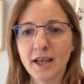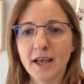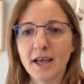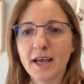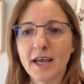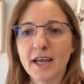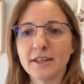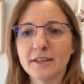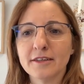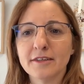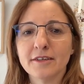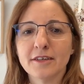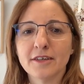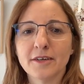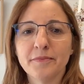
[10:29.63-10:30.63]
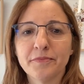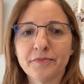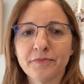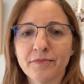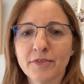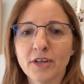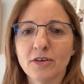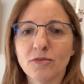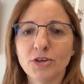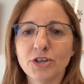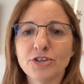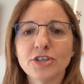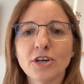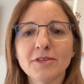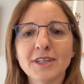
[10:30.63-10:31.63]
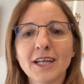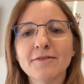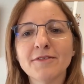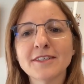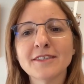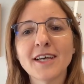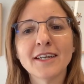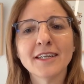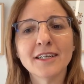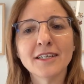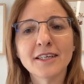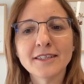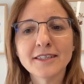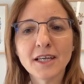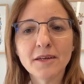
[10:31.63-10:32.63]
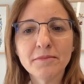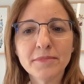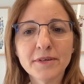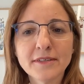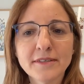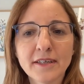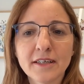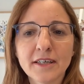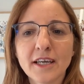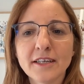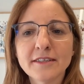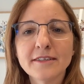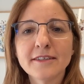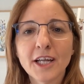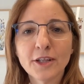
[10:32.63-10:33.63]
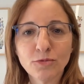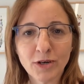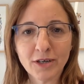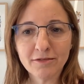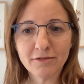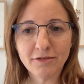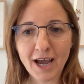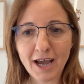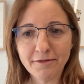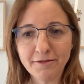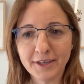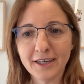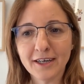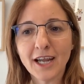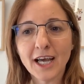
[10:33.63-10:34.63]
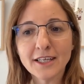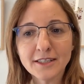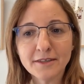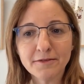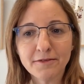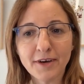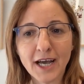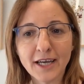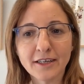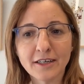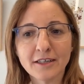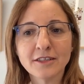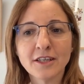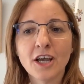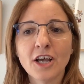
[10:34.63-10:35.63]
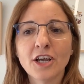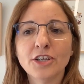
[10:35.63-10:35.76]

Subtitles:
And we showed adversarial examples against network traffic classifiers